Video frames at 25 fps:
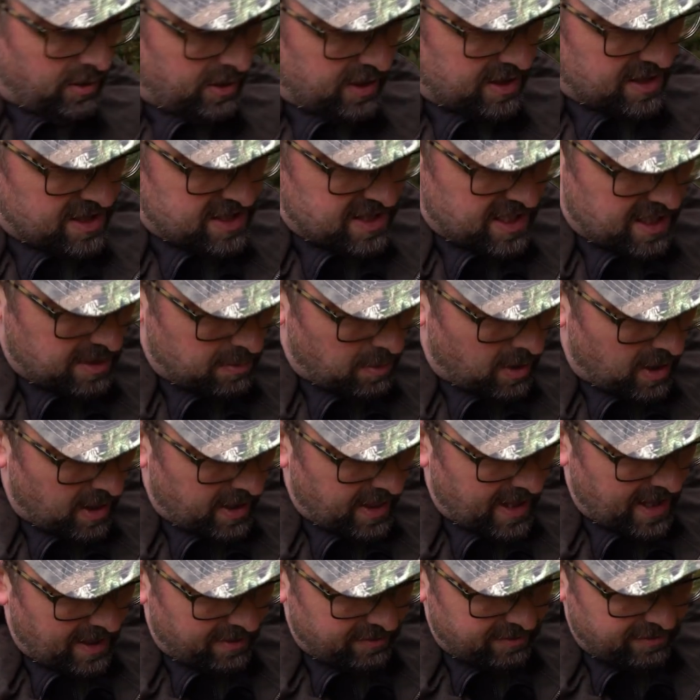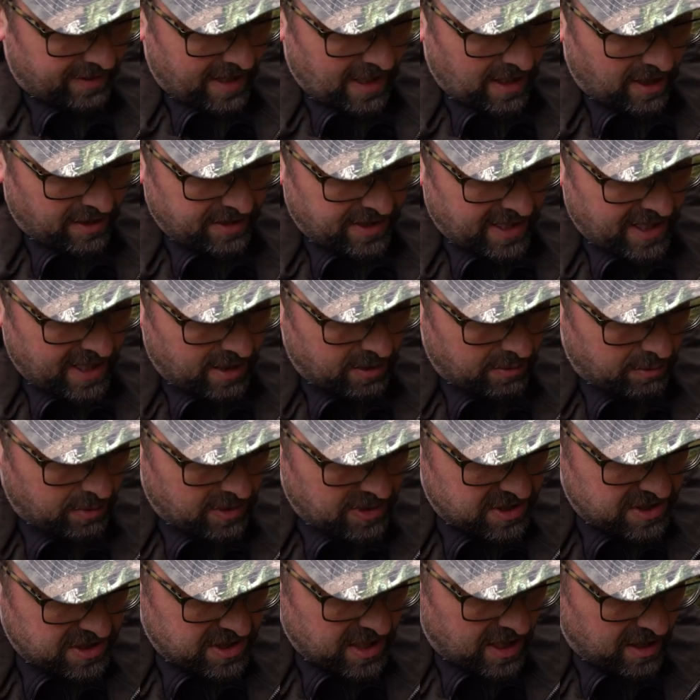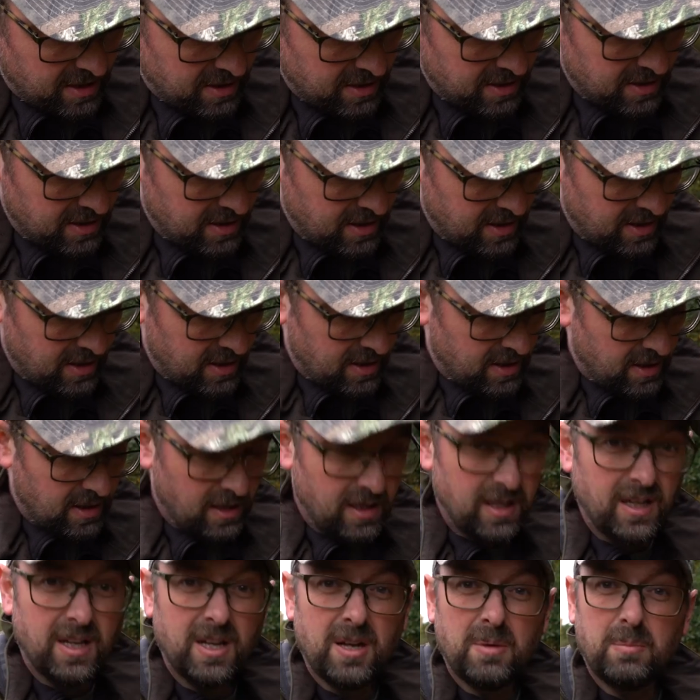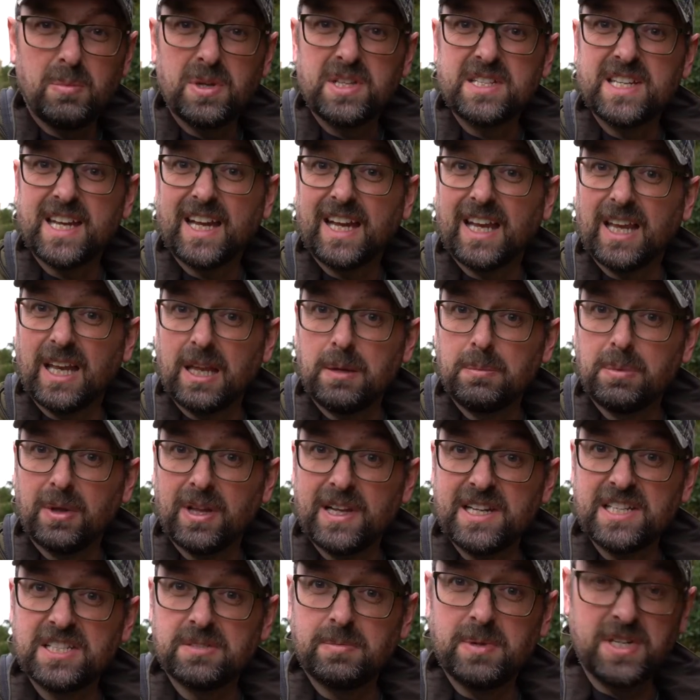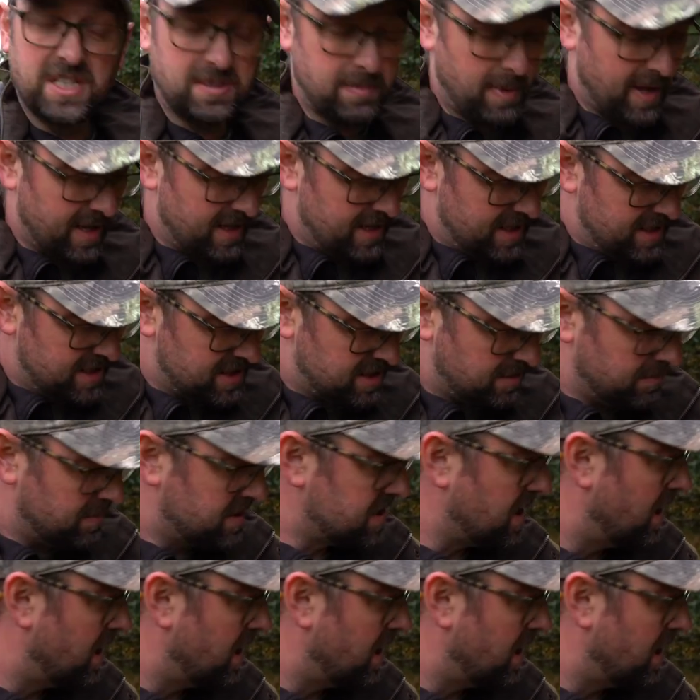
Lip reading: can see why that fallow deer was particularly pleased to be spending some